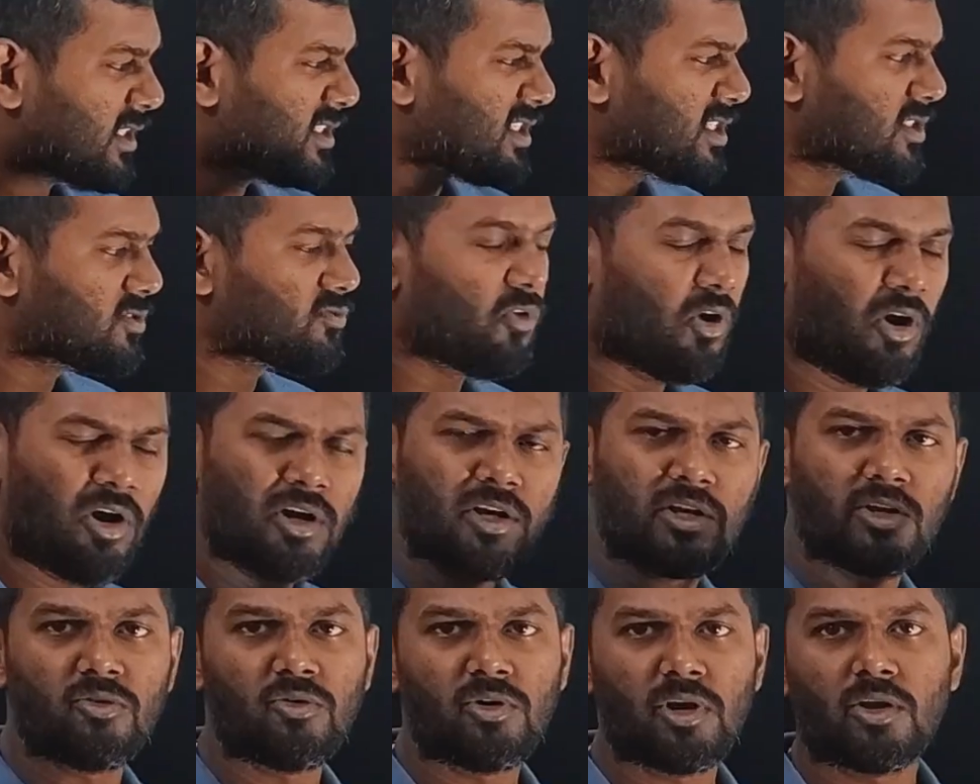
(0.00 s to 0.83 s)
This is
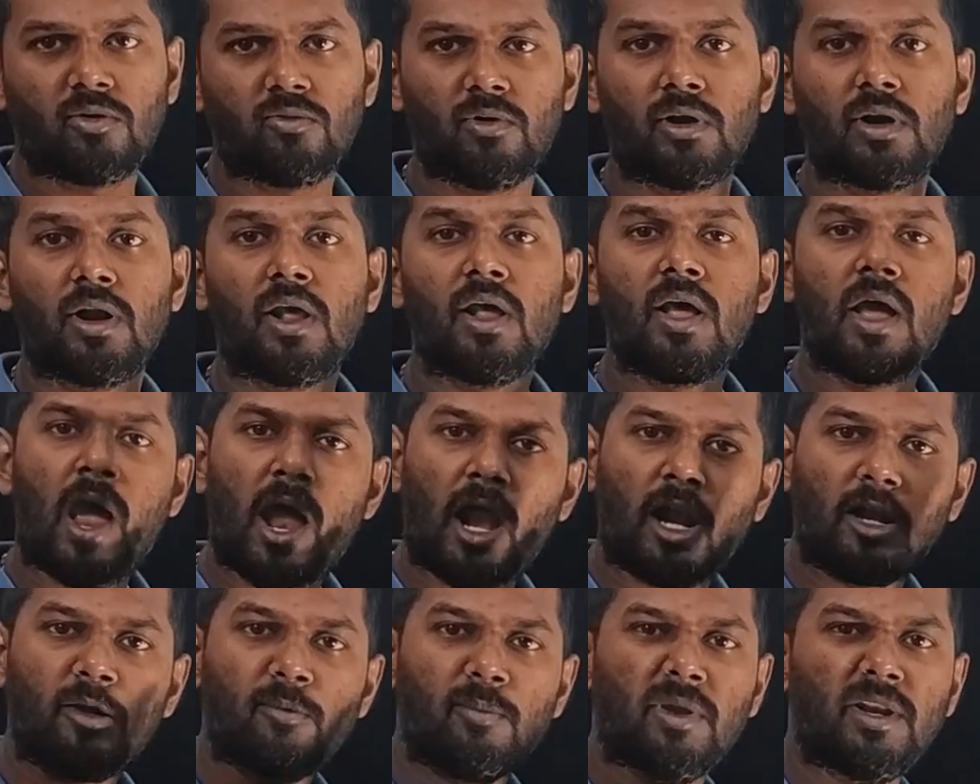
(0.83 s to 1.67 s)
what you require,
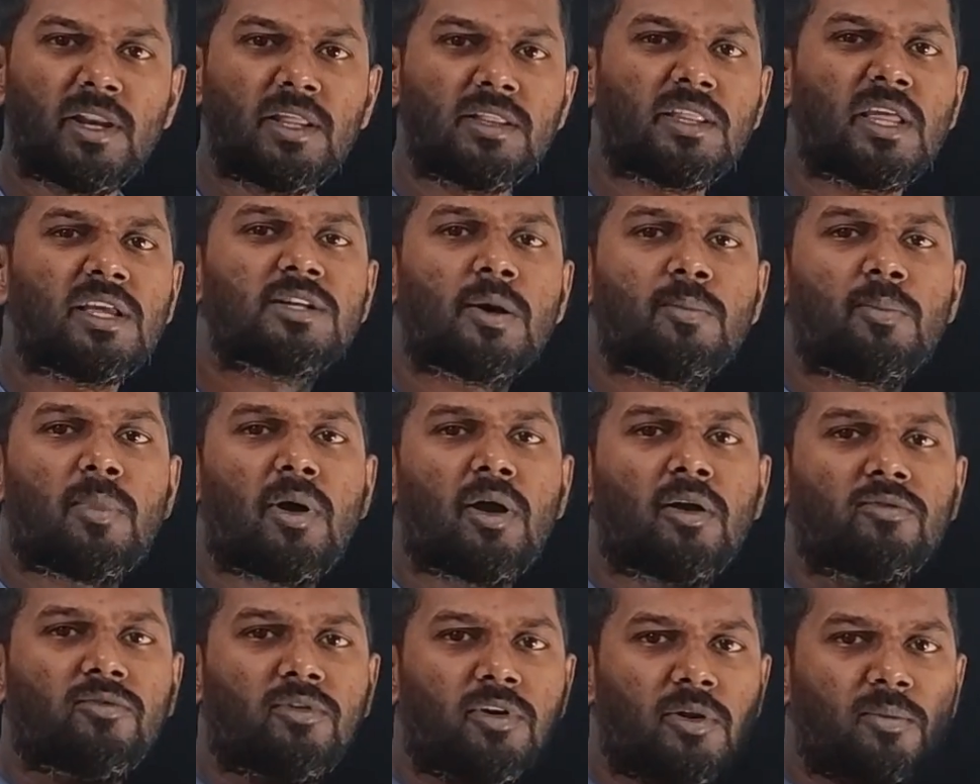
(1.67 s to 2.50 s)
and many things
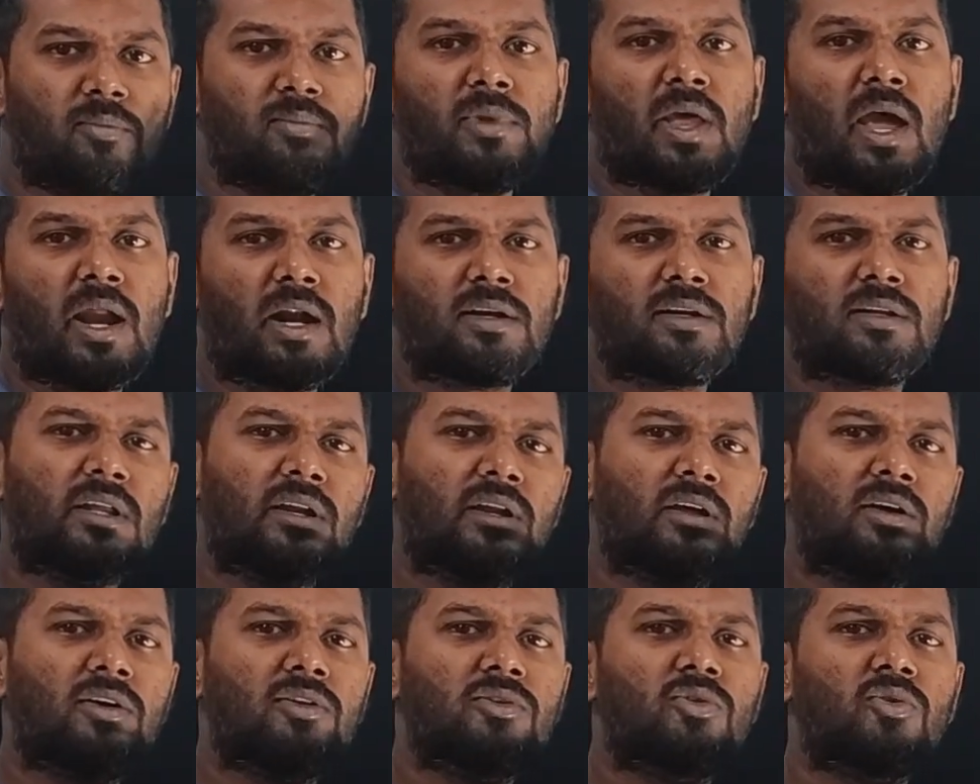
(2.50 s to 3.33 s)
apart from that, and
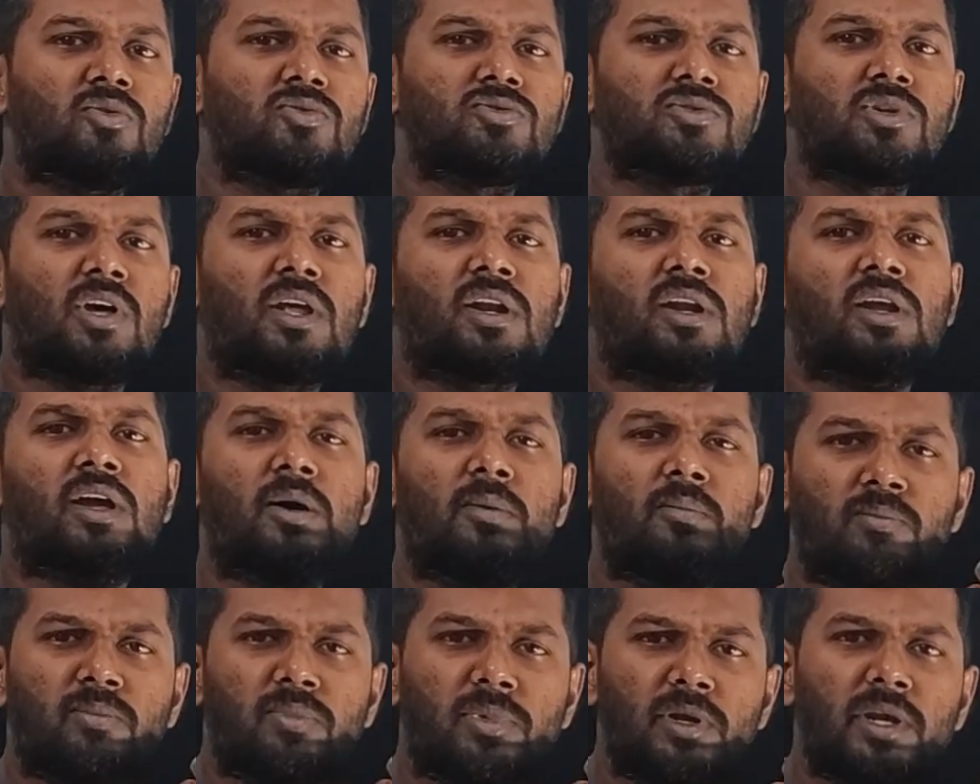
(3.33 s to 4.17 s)
remaining things are
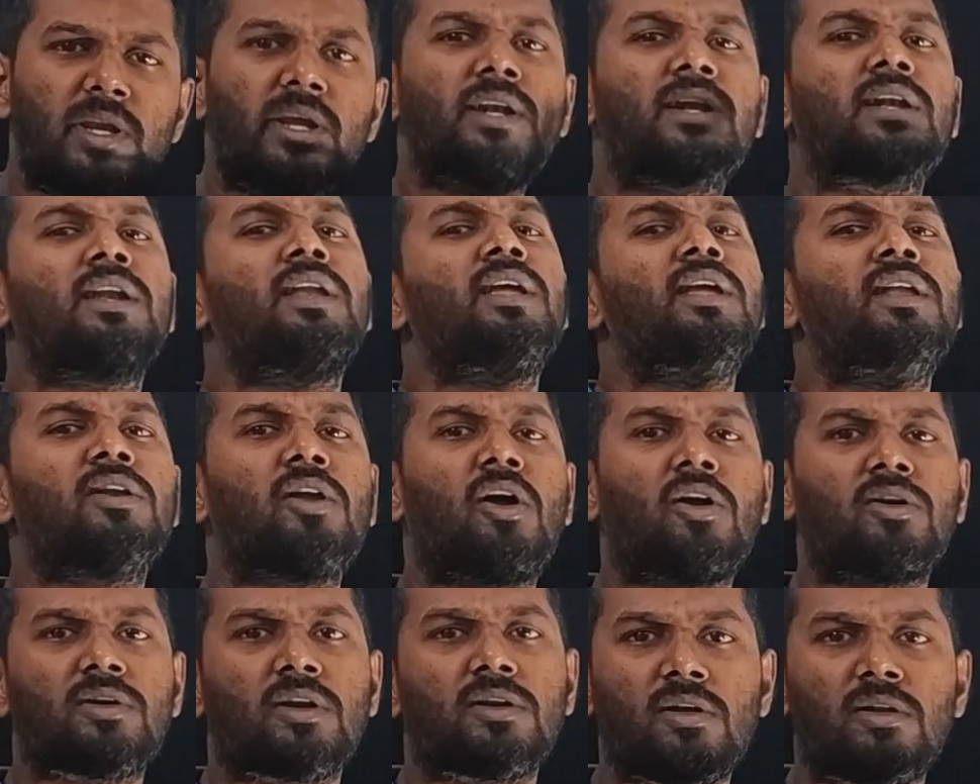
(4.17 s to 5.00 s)
not at all
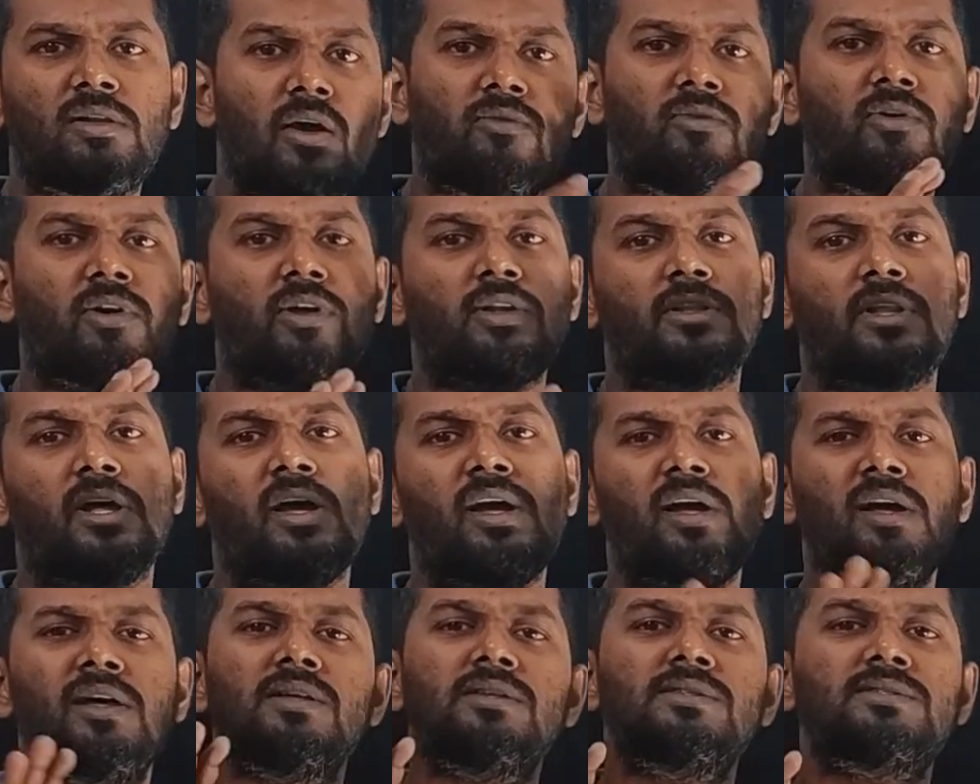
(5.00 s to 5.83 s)
there for
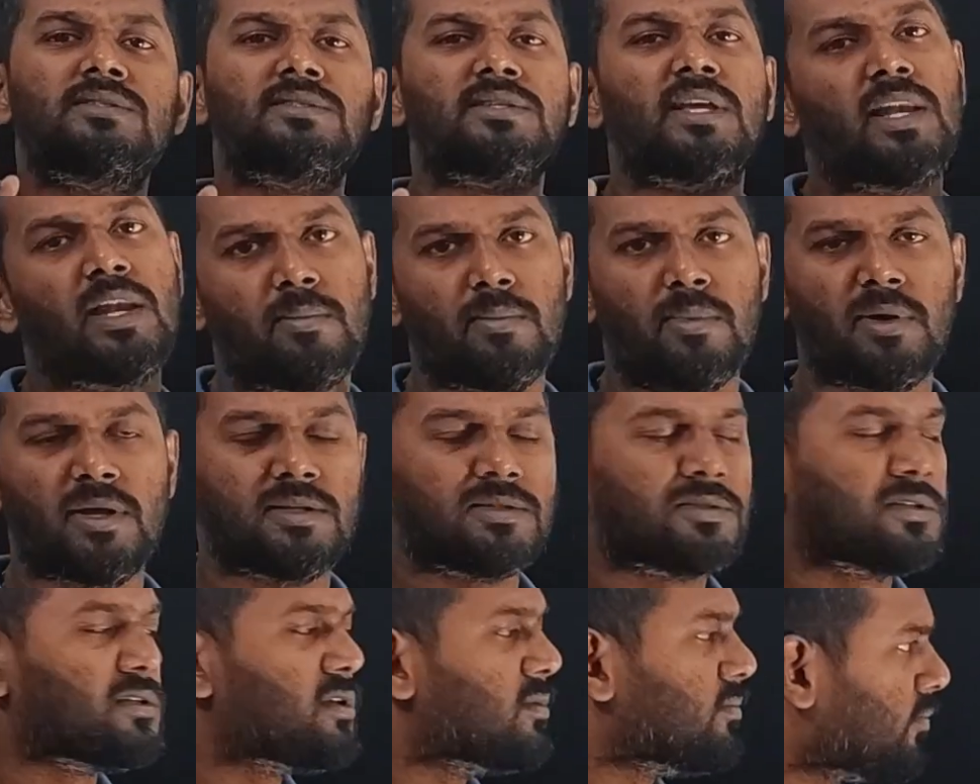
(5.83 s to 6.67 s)
the
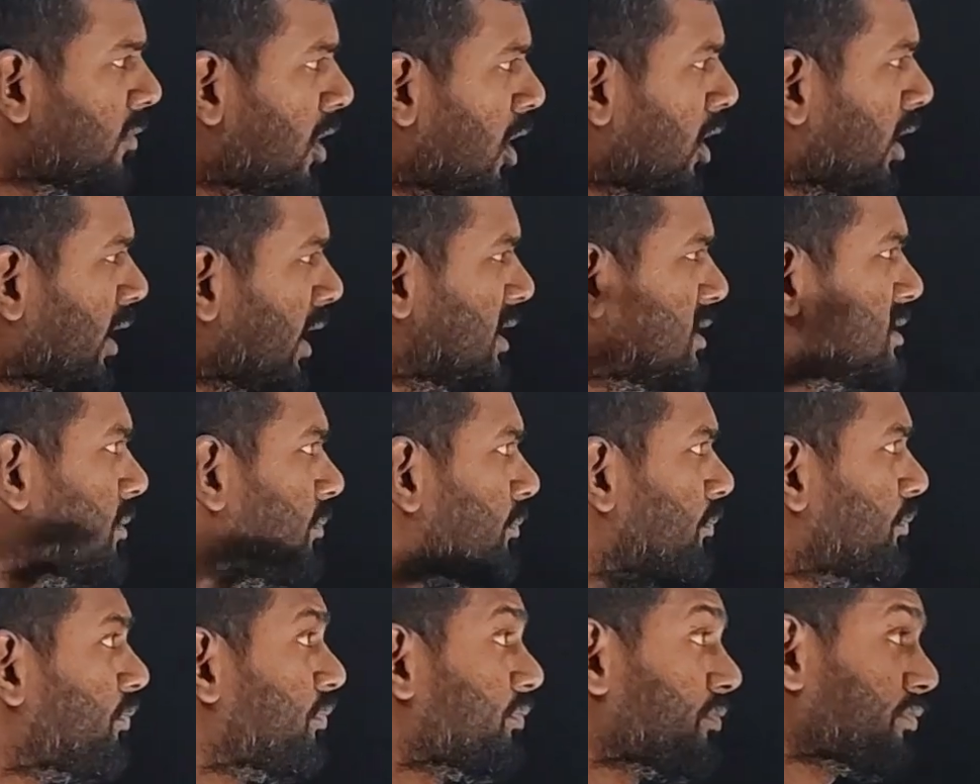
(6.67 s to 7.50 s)
syllabus. Okay,
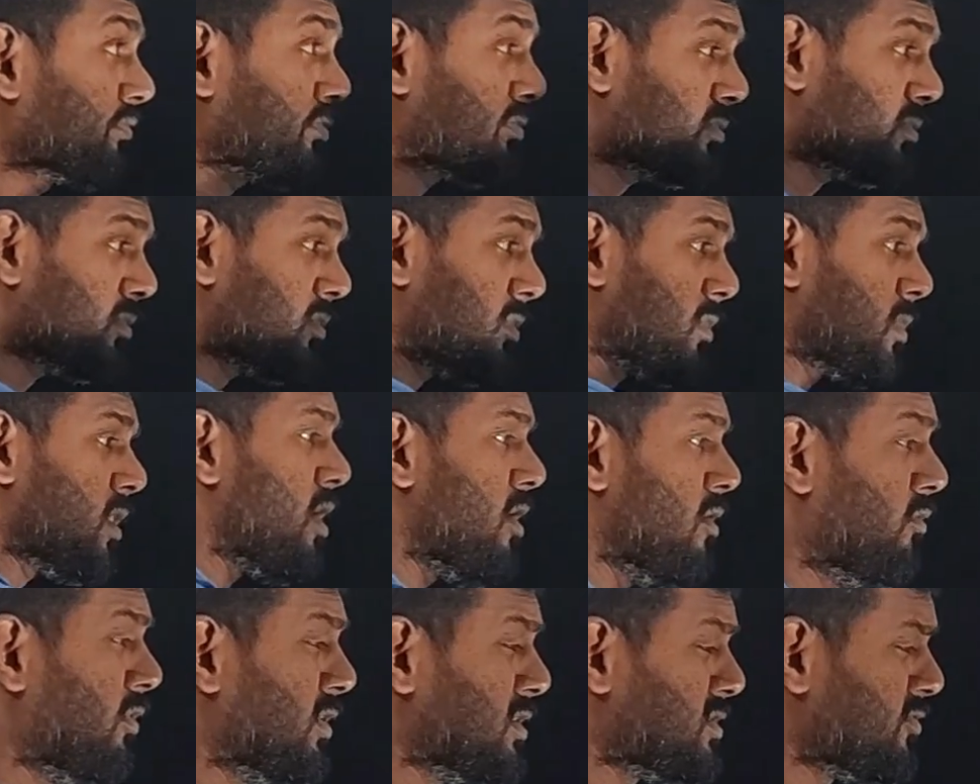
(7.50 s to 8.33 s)
listen.
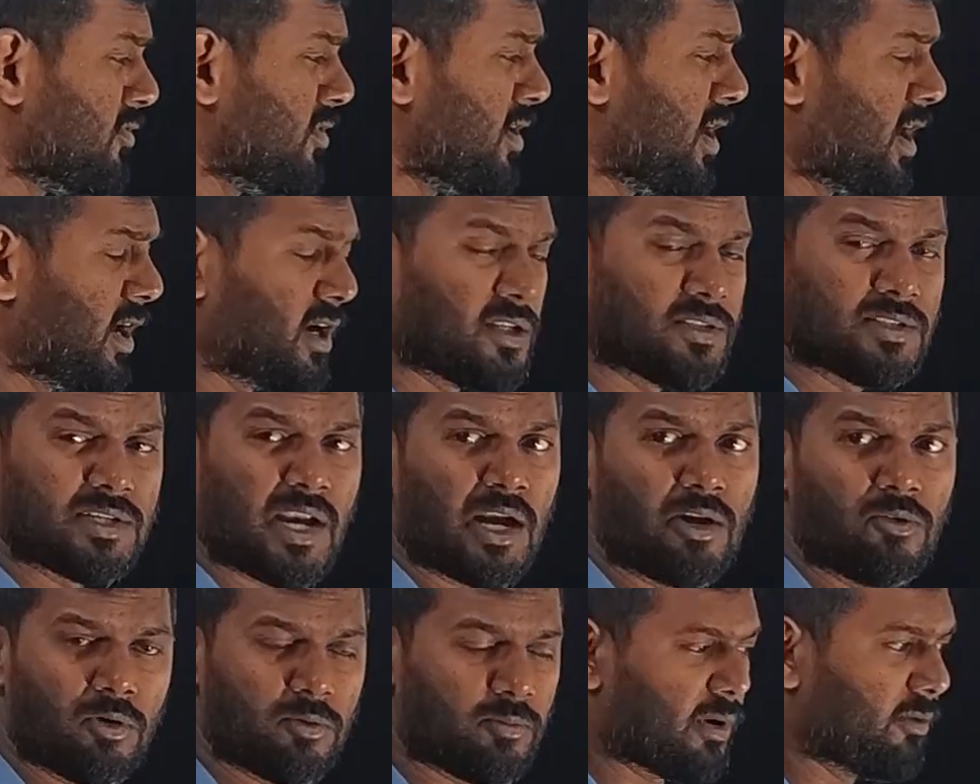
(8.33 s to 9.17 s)
First we'll
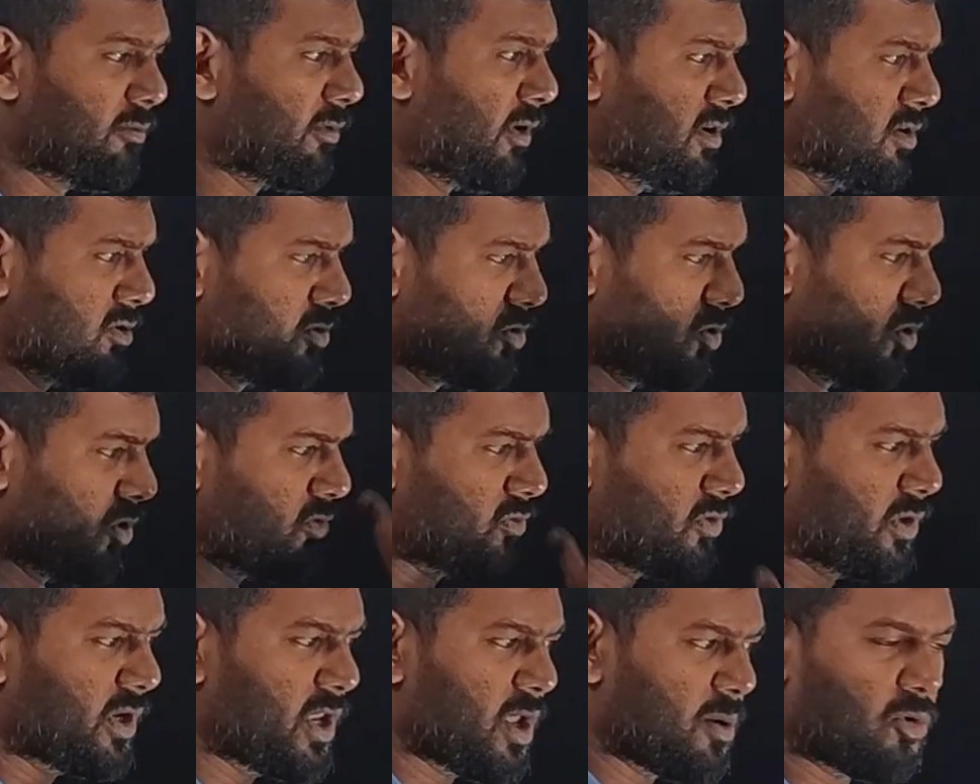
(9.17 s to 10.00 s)
understand one by one.
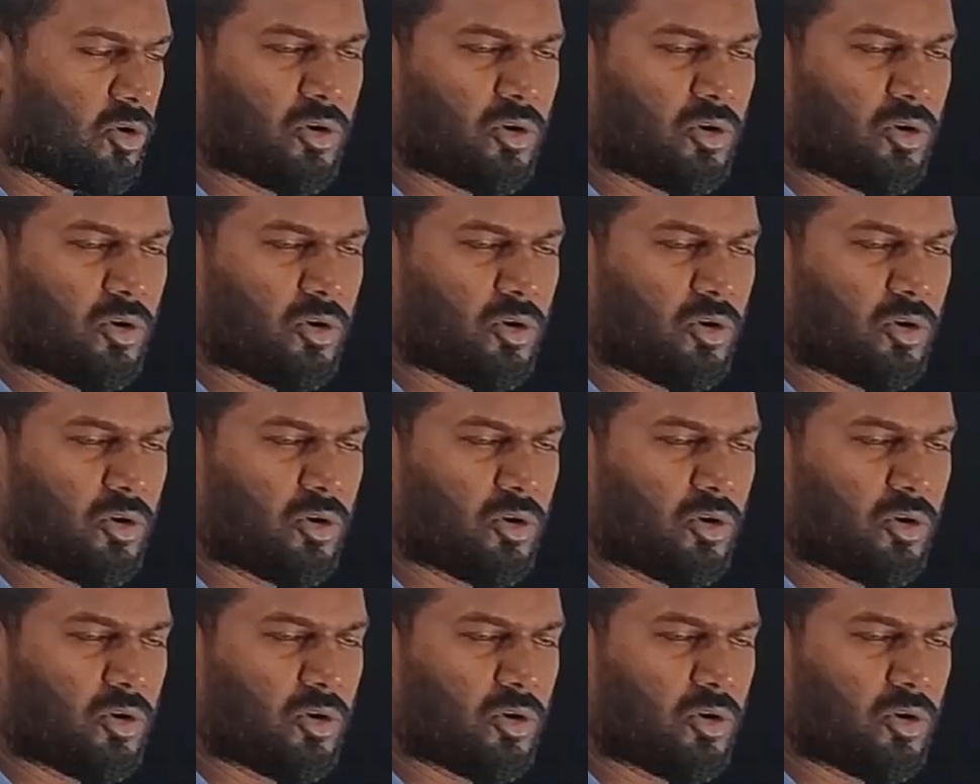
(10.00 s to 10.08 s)
Don't worry